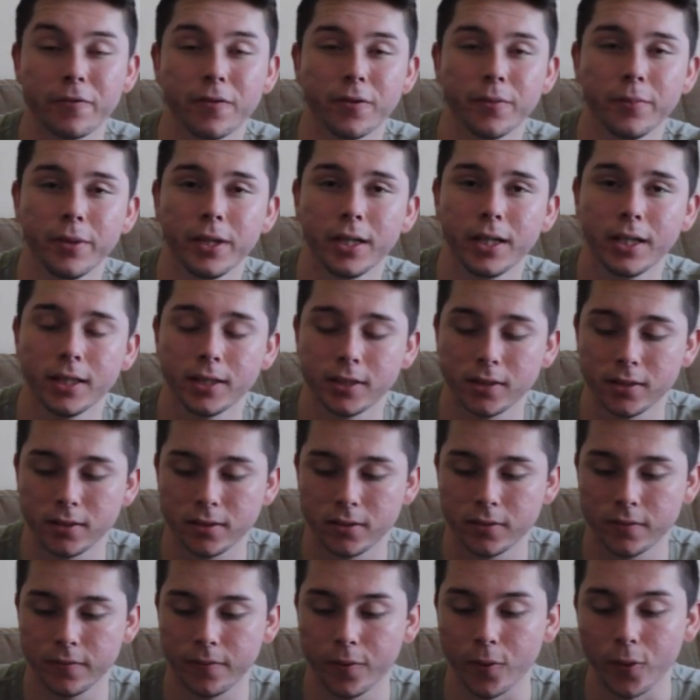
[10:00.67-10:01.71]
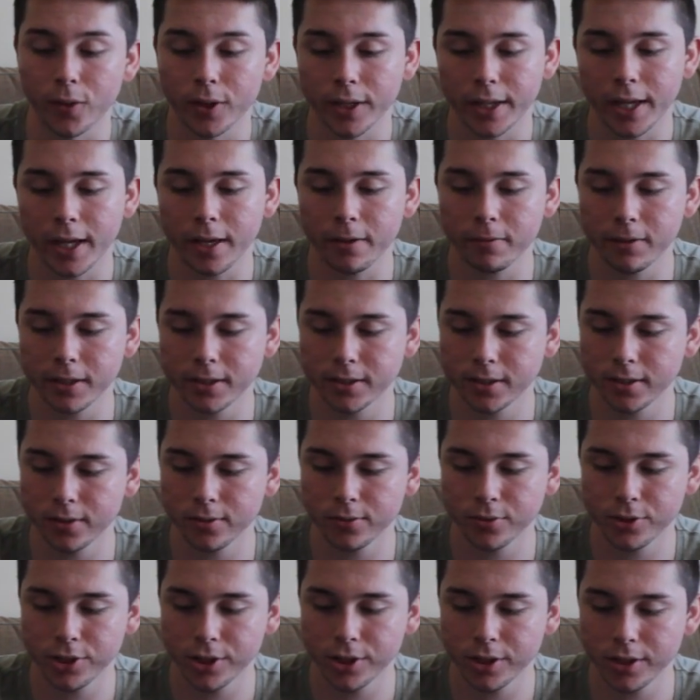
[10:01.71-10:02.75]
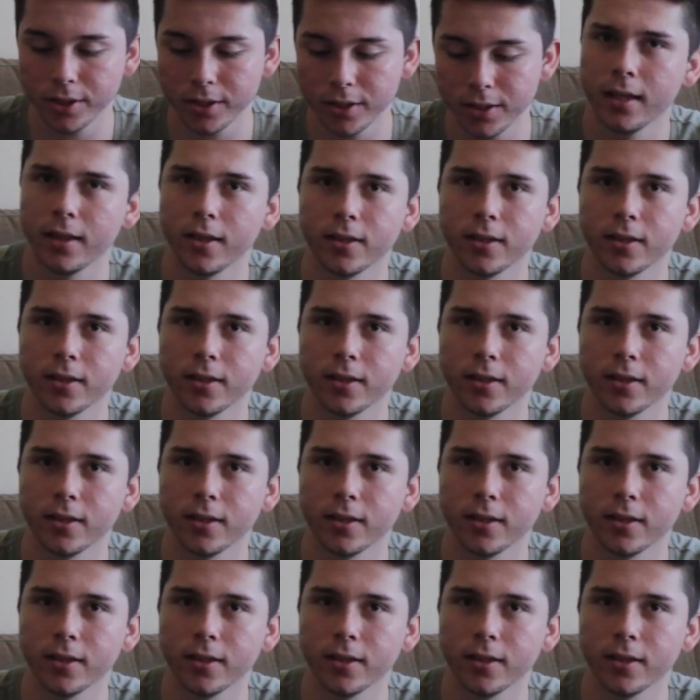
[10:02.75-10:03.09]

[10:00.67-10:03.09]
from it is 4K resolution.